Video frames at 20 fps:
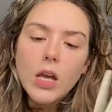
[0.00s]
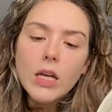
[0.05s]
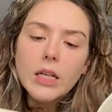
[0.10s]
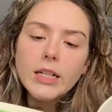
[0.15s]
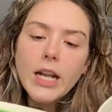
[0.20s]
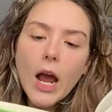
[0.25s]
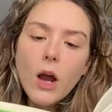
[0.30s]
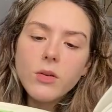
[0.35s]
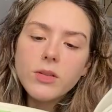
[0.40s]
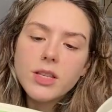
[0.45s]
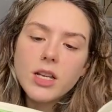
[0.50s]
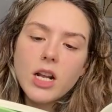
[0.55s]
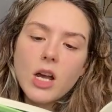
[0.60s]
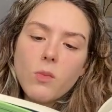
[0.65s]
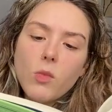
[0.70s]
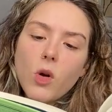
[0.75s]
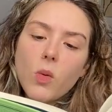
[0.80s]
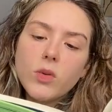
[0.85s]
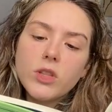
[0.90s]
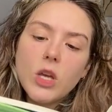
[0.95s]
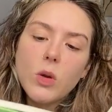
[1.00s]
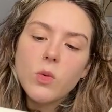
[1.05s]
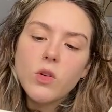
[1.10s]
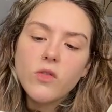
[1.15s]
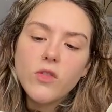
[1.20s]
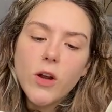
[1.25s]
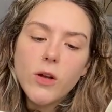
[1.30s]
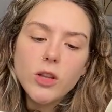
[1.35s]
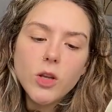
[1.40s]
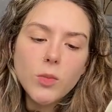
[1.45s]
"Now," said Emma, when they were
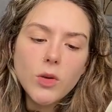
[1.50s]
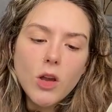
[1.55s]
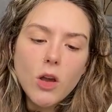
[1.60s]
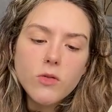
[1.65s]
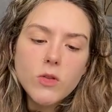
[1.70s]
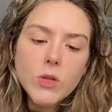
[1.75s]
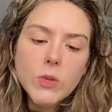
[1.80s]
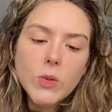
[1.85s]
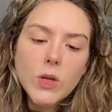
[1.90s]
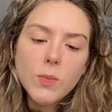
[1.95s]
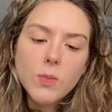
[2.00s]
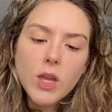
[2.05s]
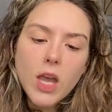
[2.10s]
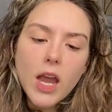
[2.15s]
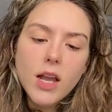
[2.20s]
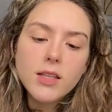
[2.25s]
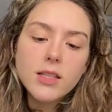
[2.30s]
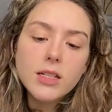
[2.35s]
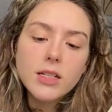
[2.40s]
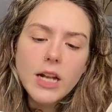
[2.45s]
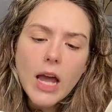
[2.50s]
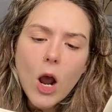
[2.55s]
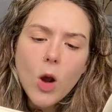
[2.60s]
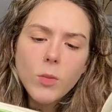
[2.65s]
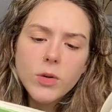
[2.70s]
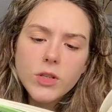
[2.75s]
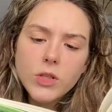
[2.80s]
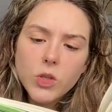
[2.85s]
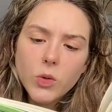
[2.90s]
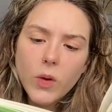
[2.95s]
fairly beyond the sweep gates, "now,
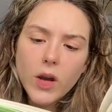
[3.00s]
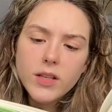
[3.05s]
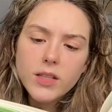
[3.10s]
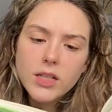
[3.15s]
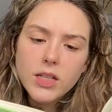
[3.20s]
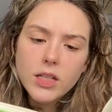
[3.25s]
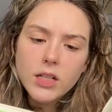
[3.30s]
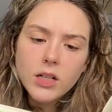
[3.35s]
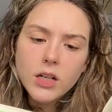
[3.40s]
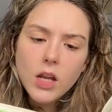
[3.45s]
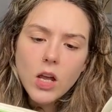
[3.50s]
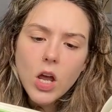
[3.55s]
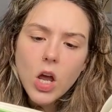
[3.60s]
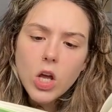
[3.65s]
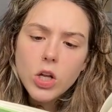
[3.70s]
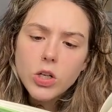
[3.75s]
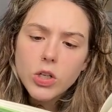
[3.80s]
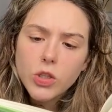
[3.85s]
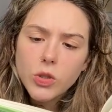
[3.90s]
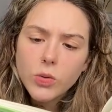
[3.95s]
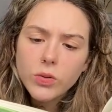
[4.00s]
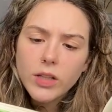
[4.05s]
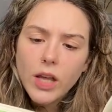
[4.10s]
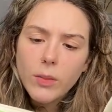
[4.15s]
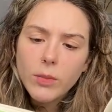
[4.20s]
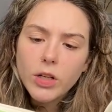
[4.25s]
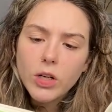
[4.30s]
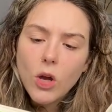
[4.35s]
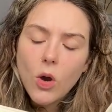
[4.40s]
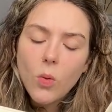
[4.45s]
Mr. Weston, do let
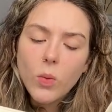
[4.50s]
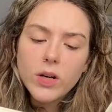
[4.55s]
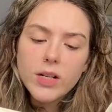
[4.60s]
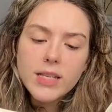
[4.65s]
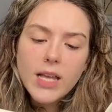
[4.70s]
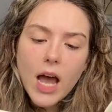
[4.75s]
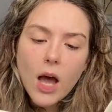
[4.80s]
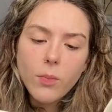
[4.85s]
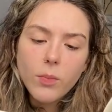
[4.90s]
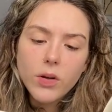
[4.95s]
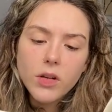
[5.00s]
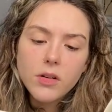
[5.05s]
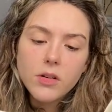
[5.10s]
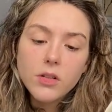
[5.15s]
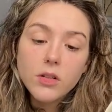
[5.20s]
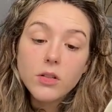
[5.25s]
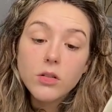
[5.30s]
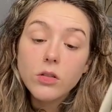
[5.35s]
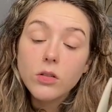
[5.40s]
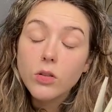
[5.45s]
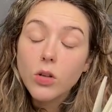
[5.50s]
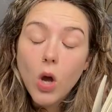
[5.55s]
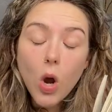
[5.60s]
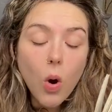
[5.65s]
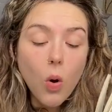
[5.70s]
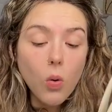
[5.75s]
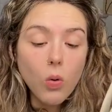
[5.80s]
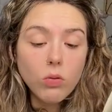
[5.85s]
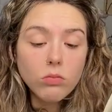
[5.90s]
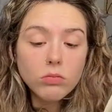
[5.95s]
me know what has happened."
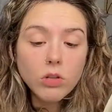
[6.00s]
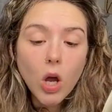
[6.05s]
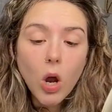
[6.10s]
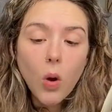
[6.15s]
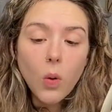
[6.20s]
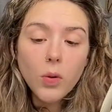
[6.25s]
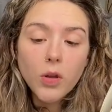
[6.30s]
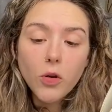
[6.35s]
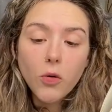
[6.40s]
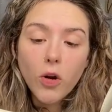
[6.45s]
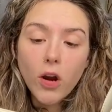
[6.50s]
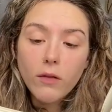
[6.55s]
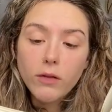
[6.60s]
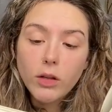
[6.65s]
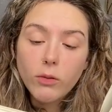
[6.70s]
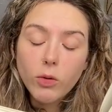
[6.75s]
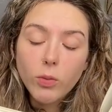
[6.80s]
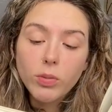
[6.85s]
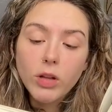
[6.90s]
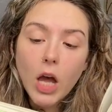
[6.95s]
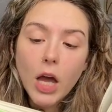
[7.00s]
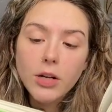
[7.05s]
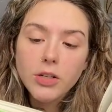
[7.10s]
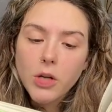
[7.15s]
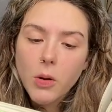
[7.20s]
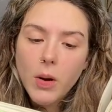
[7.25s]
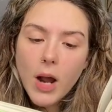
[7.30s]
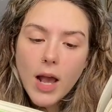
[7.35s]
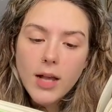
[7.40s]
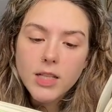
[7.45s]
No, he gravely replied.
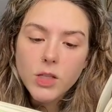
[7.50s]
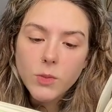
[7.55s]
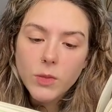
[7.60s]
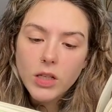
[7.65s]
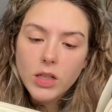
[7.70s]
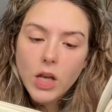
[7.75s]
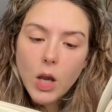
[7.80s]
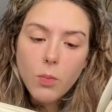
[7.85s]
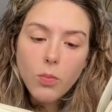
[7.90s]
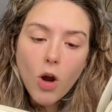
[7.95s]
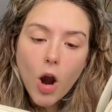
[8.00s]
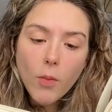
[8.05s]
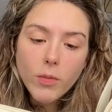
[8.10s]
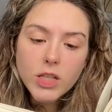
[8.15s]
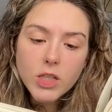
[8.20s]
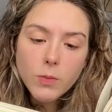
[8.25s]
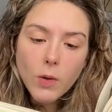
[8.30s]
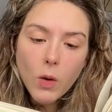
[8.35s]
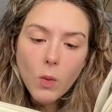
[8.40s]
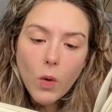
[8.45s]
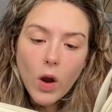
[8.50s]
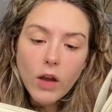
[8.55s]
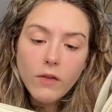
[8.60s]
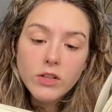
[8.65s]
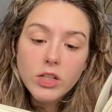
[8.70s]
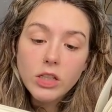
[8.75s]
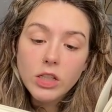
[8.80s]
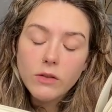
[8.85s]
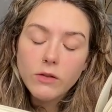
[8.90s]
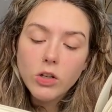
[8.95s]
"Don't ask me. I promised my wife
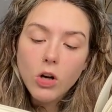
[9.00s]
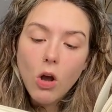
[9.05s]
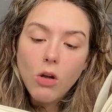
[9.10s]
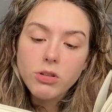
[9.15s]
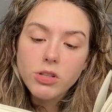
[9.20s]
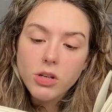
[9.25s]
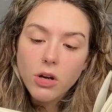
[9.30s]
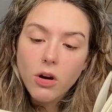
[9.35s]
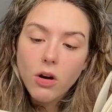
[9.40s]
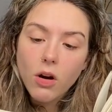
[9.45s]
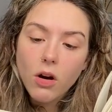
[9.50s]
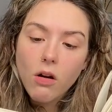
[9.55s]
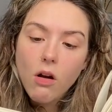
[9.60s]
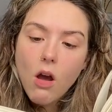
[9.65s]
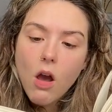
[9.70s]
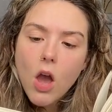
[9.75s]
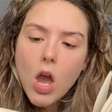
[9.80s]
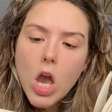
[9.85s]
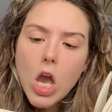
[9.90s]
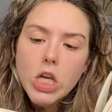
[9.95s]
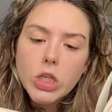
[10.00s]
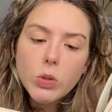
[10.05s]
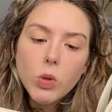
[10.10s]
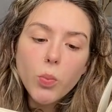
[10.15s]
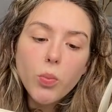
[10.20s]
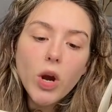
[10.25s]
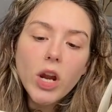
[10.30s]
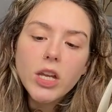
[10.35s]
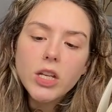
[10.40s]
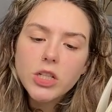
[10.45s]
to leave it all to her. She will
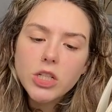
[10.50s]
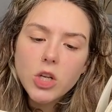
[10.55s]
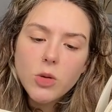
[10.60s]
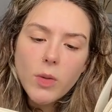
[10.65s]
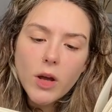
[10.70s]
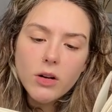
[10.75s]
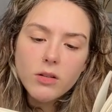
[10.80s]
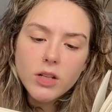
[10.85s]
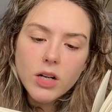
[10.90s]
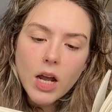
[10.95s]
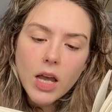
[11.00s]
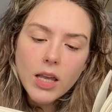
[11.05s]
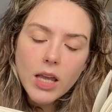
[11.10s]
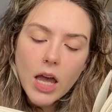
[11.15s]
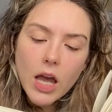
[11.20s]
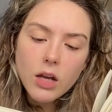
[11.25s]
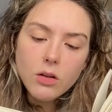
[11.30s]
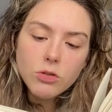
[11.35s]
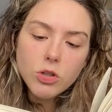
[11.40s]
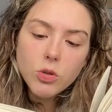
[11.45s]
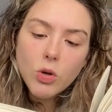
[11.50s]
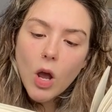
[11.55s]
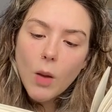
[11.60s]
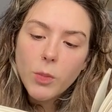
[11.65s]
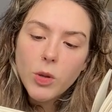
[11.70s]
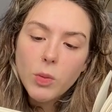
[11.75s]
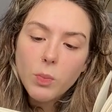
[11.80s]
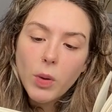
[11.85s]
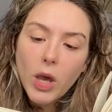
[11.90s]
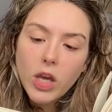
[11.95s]
break it to you better than I can. Do not
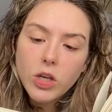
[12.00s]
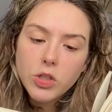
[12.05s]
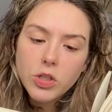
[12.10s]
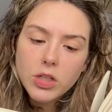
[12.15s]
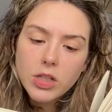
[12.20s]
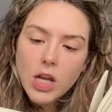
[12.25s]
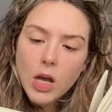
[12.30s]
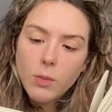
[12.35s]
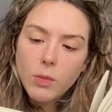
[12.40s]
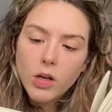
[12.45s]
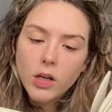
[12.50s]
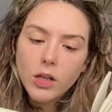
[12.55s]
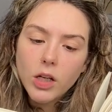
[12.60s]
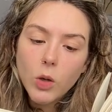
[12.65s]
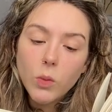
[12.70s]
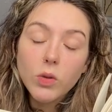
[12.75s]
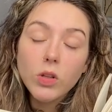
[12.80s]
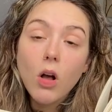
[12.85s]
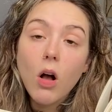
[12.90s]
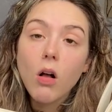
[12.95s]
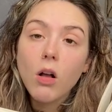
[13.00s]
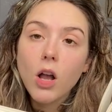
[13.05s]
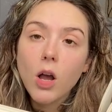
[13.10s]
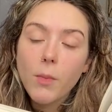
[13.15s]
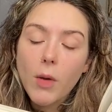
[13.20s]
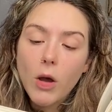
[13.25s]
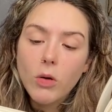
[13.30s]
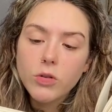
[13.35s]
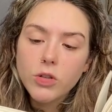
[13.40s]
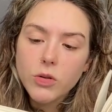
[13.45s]
be impatient, Emma. It will all come
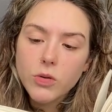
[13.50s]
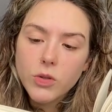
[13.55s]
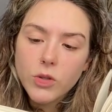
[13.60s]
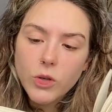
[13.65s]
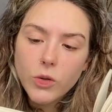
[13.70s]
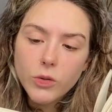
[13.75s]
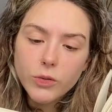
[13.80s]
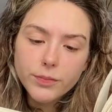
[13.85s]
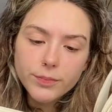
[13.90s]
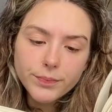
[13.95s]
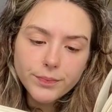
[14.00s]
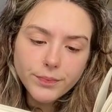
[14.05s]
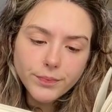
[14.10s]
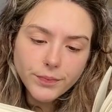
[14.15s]
out too soon."